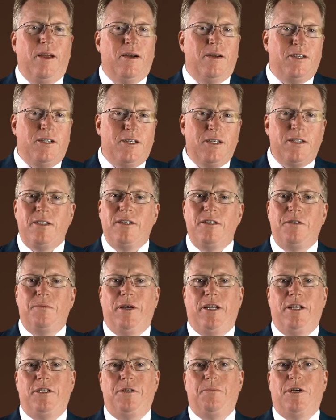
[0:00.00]
are just as
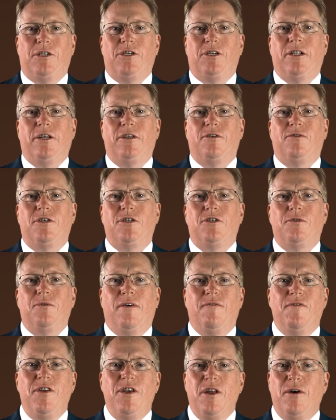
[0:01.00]
many special interests who
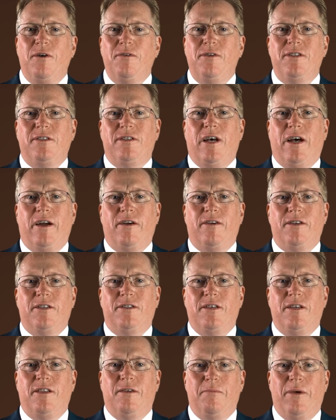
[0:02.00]
have no desire to
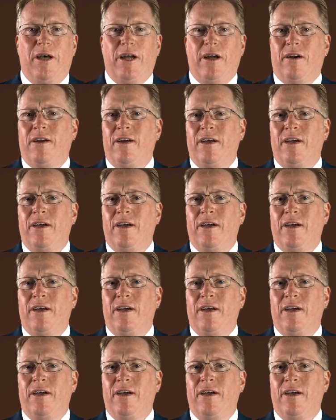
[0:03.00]
see the mayor